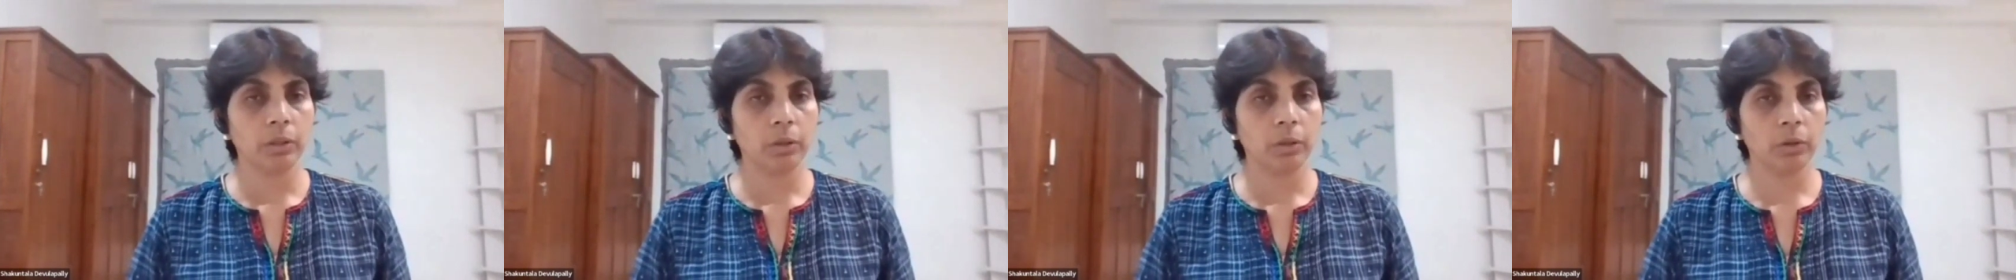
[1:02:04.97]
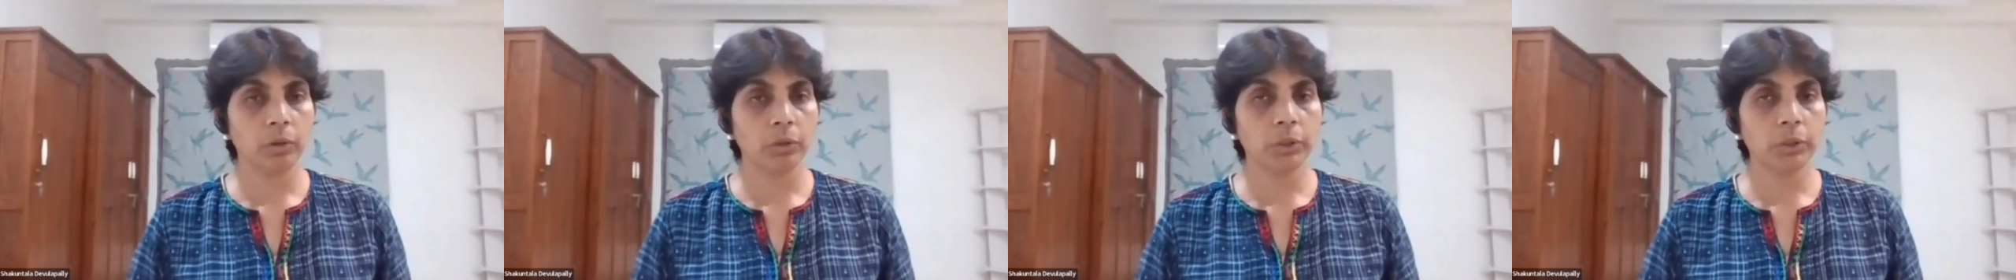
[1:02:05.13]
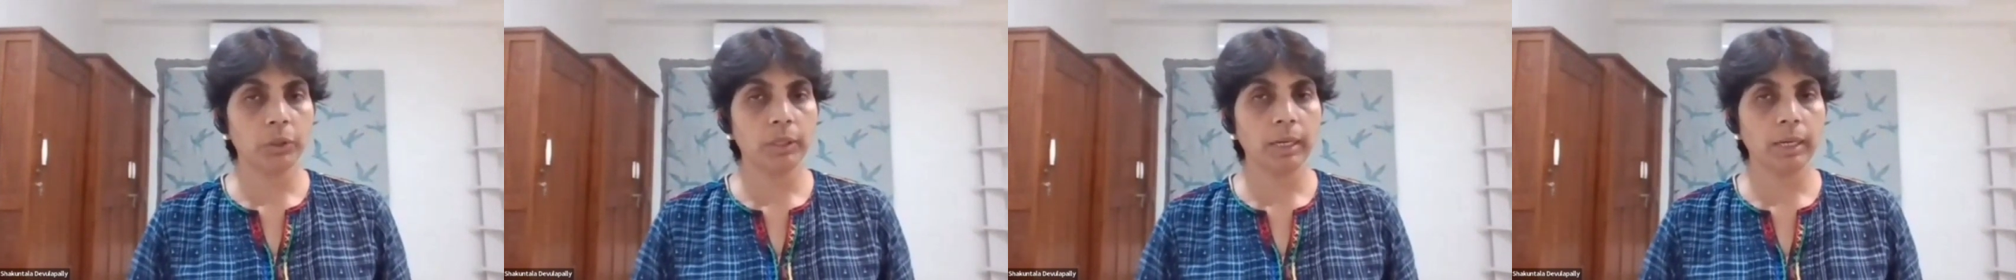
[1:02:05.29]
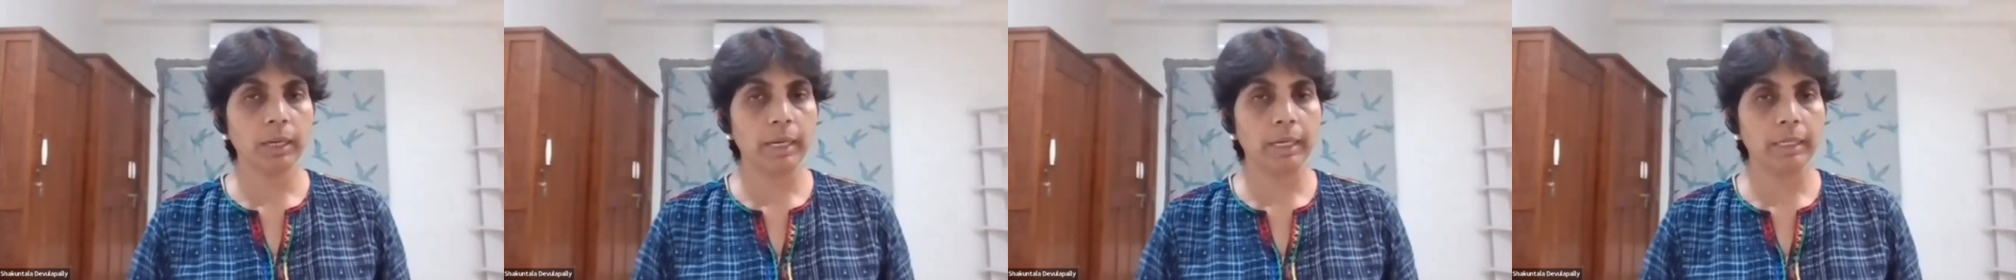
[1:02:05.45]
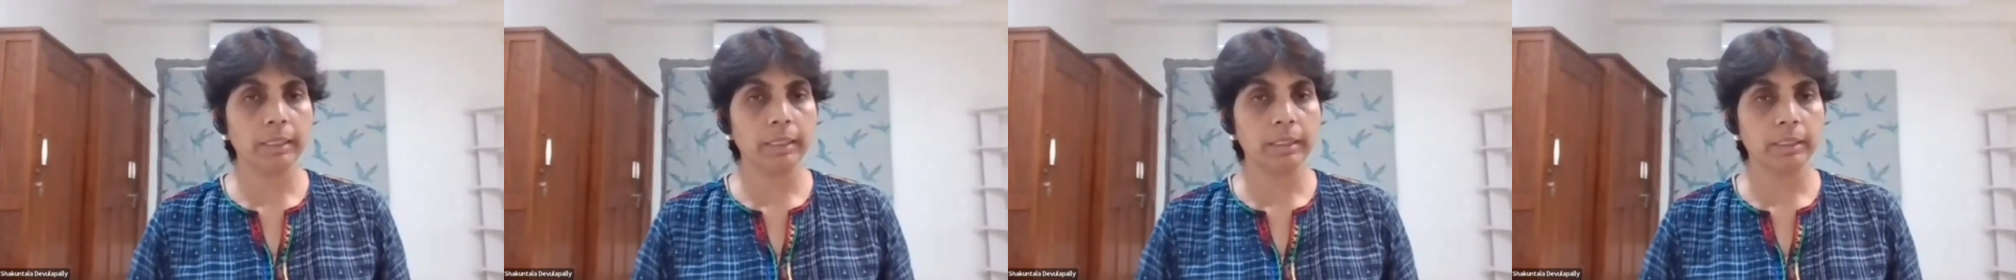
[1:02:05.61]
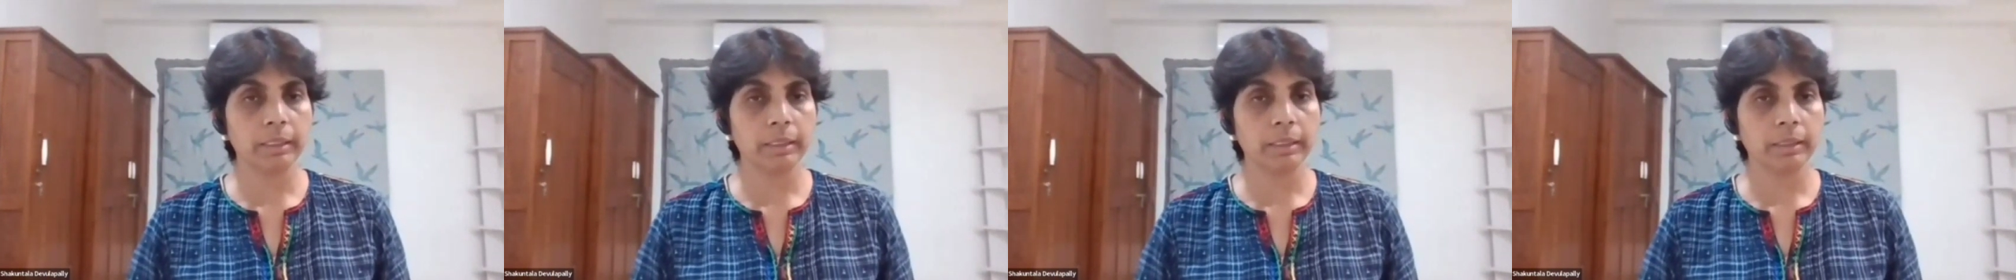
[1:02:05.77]
close your
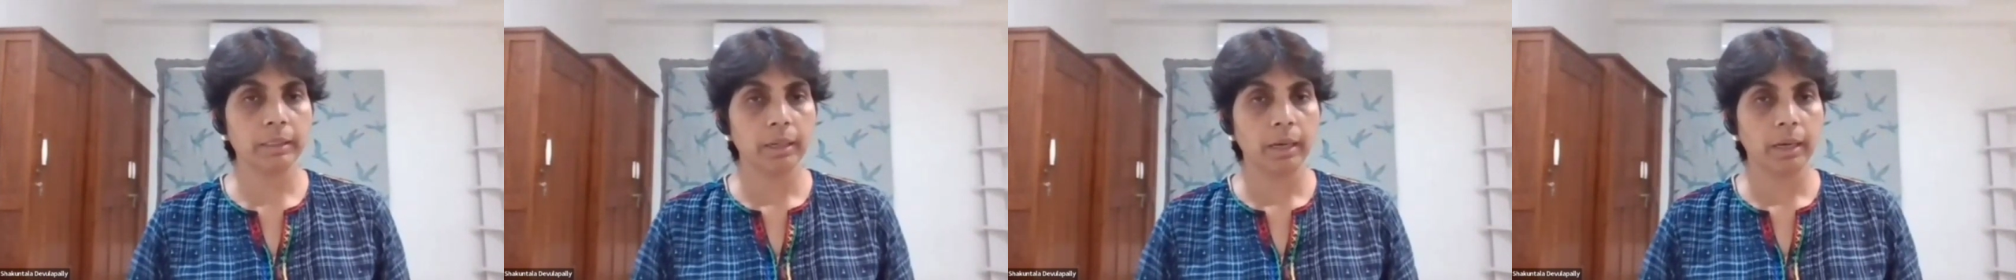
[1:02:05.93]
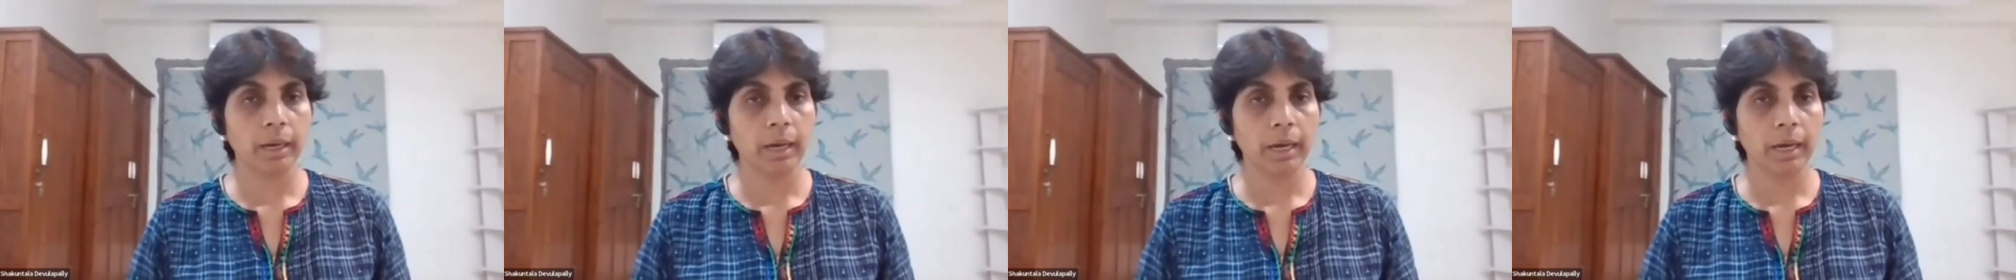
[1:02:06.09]
eyes